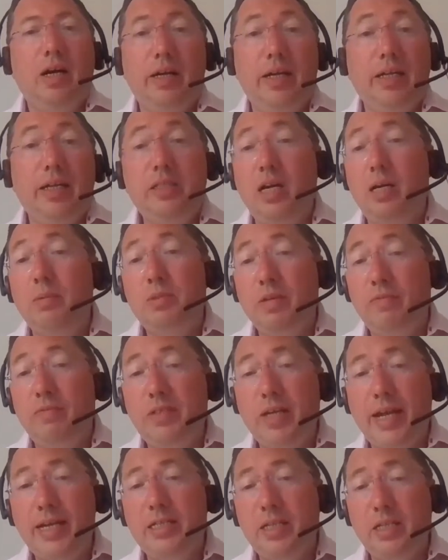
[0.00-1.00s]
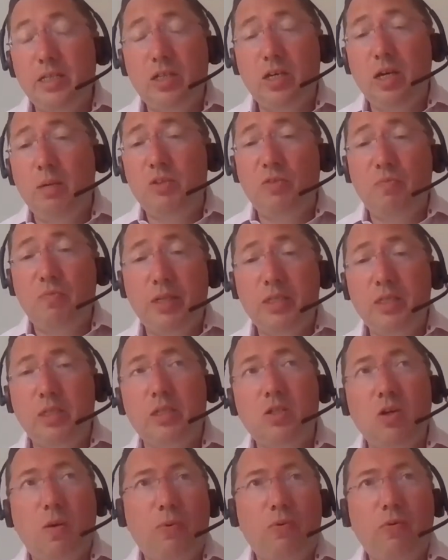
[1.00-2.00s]
in terms of data, in terms of
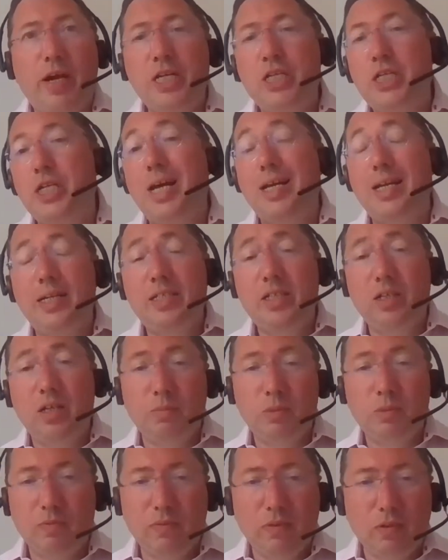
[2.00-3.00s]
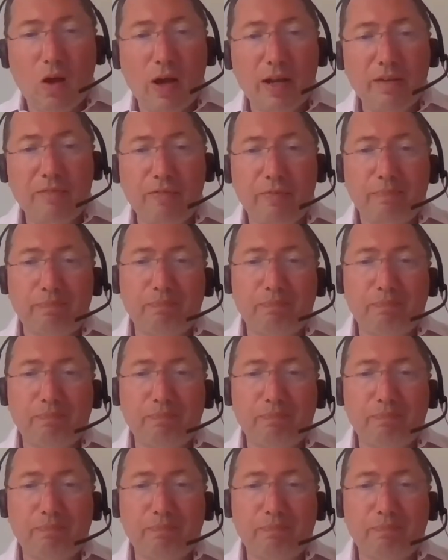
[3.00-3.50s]
business operation, and in terms of life.